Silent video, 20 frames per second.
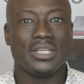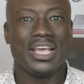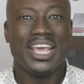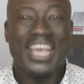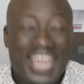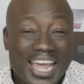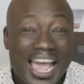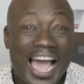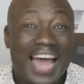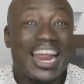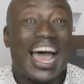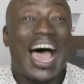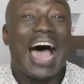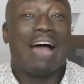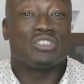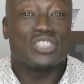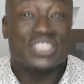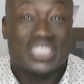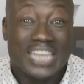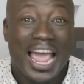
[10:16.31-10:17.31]
He had an
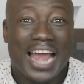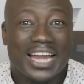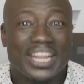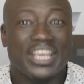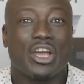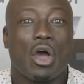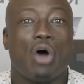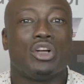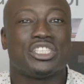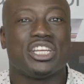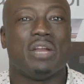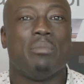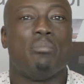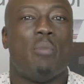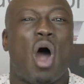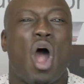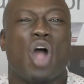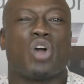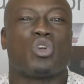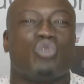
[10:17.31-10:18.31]
outstanding coach in
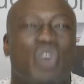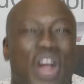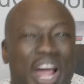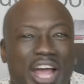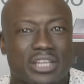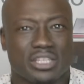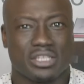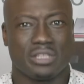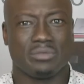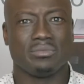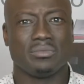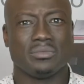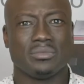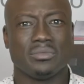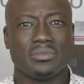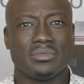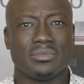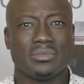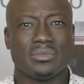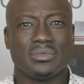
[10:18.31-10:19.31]
Mark Richt.
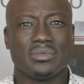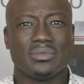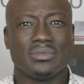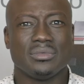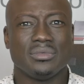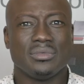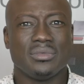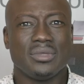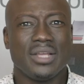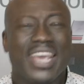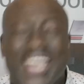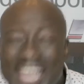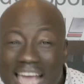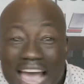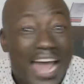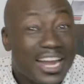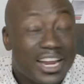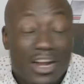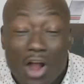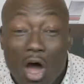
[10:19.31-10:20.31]
He
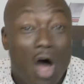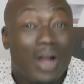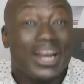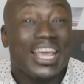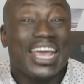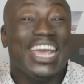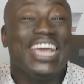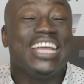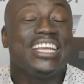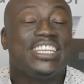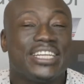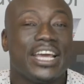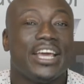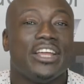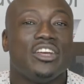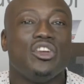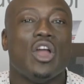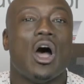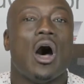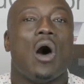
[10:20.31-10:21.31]
had it all. He
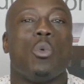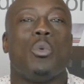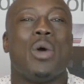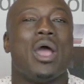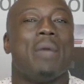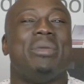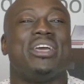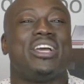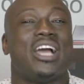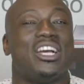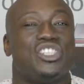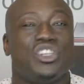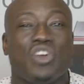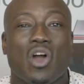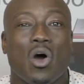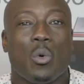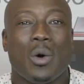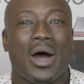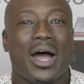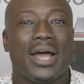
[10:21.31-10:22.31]
did not win because you
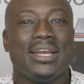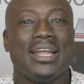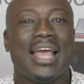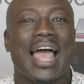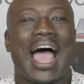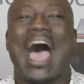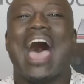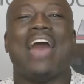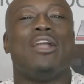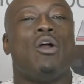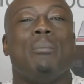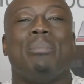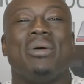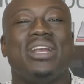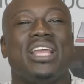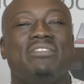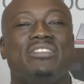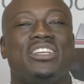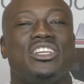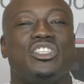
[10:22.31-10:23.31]
know what? I don't
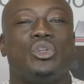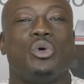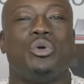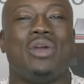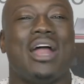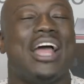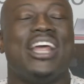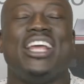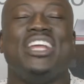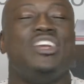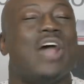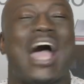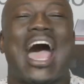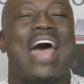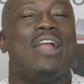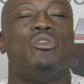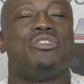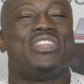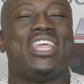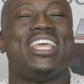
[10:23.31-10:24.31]
believe this dude. I
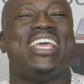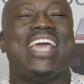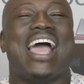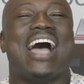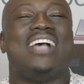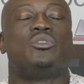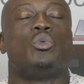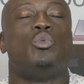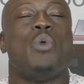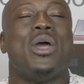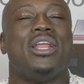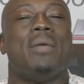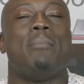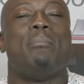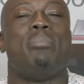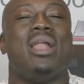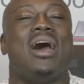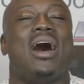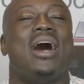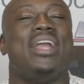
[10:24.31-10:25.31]
don't think he has winning
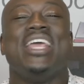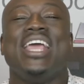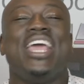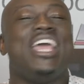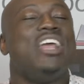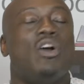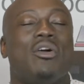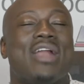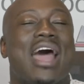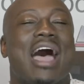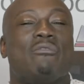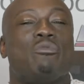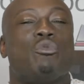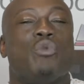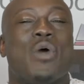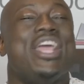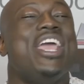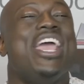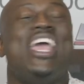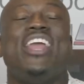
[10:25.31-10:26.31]
blood. He don't have
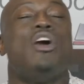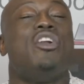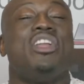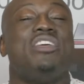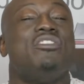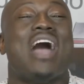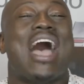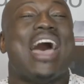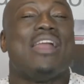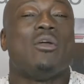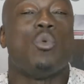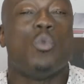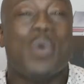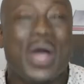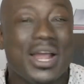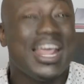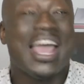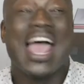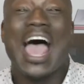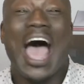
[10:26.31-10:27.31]
win. He don't even know how to
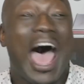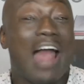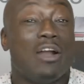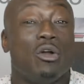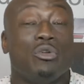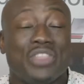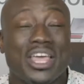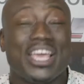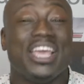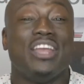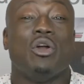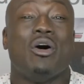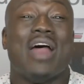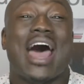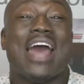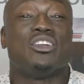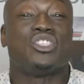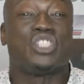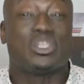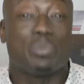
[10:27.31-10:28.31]
win. I don't think he know
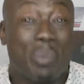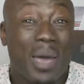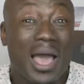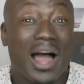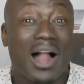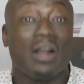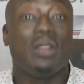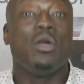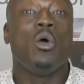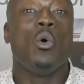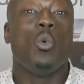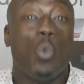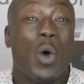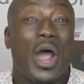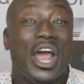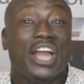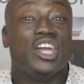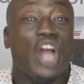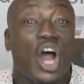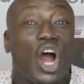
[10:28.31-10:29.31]
how to spell
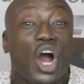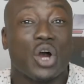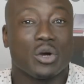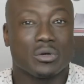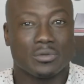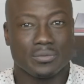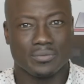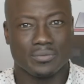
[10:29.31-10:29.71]
winner.